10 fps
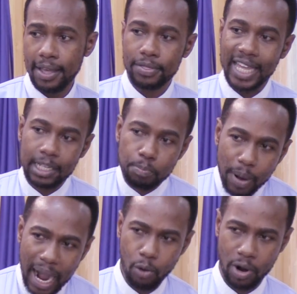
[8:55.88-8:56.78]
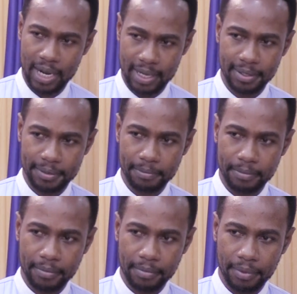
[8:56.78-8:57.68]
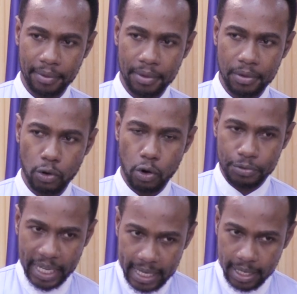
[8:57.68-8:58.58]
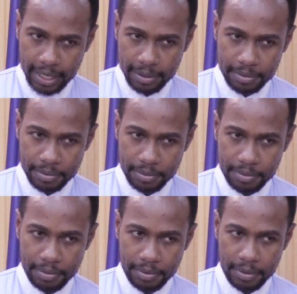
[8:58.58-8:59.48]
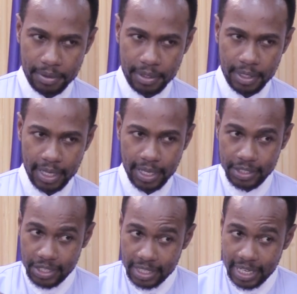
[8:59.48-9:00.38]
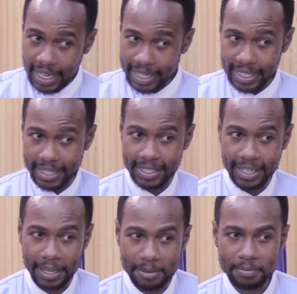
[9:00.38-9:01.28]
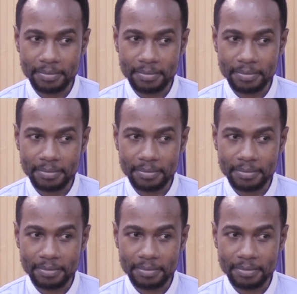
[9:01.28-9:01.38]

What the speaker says: That power of healing is still existing.